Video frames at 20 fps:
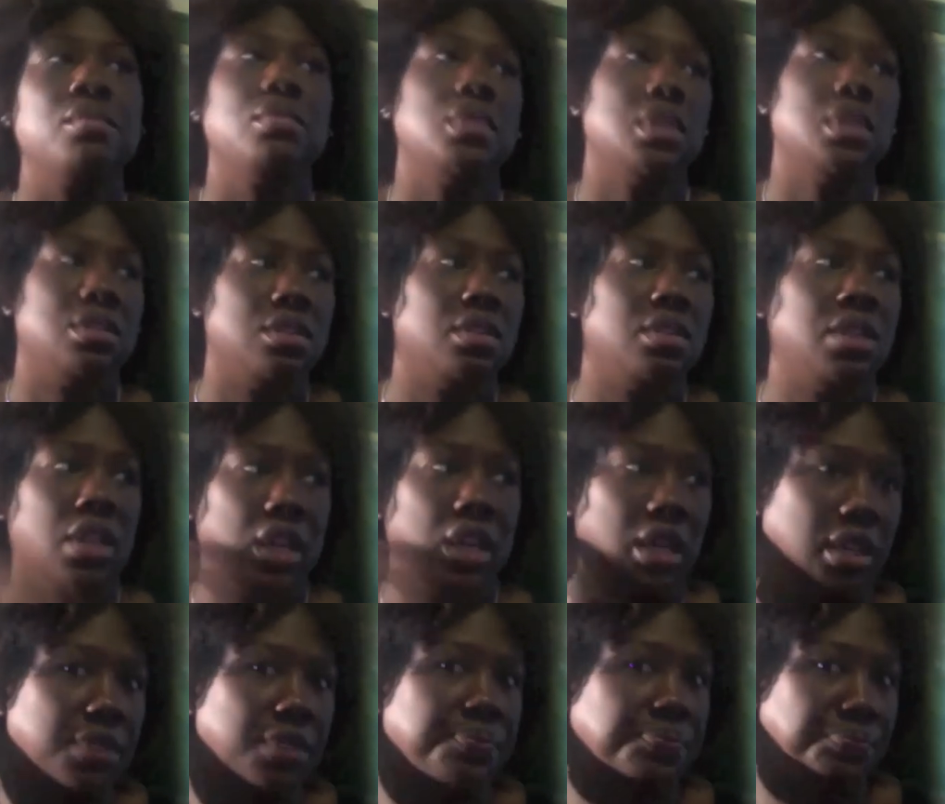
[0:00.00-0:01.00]
So yeah,
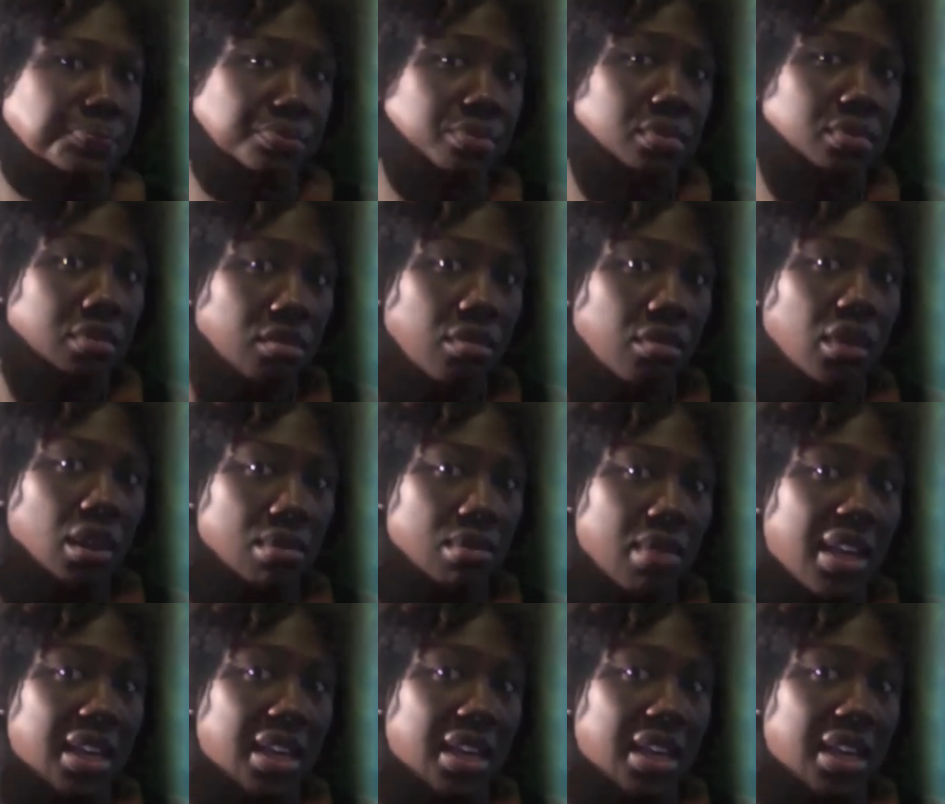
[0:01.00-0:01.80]
my